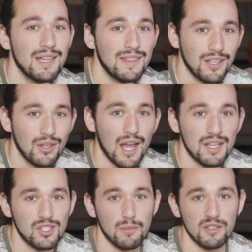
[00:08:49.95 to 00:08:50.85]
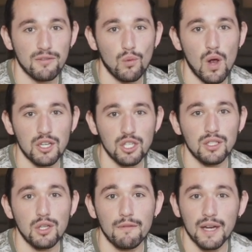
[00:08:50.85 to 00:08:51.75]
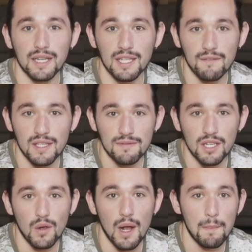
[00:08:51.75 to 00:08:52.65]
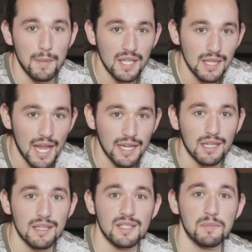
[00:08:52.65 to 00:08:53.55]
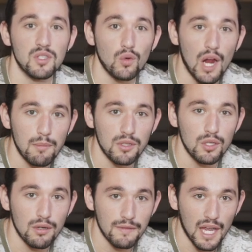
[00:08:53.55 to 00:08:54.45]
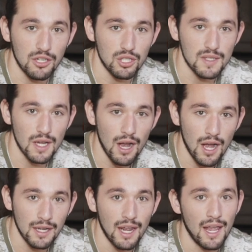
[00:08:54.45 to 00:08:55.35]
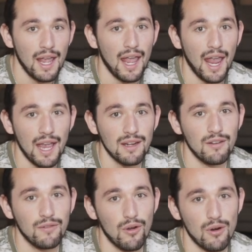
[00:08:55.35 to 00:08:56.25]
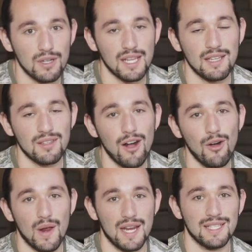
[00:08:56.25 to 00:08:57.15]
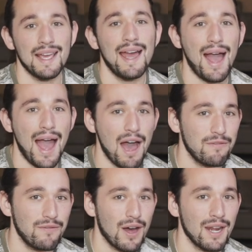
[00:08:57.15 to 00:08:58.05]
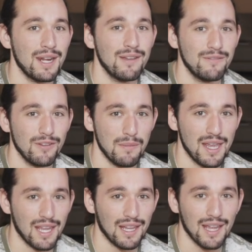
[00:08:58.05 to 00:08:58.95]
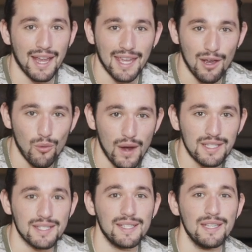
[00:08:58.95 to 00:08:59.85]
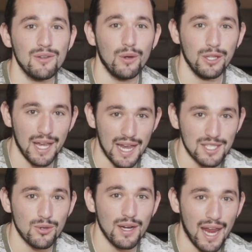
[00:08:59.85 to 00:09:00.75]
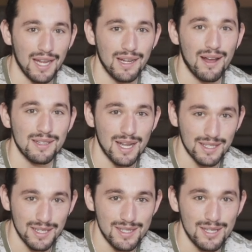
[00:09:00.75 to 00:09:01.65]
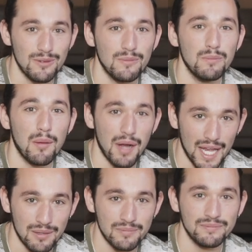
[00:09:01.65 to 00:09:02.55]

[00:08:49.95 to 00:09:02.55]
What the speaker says: Thank you guys so much for watching. Don't forget to give this video a big like, subscribe with notifications on, and of course, as always, have fun filmmaking. I can't wait to see what you guys create. I'll talk to you soon. Bye-bye.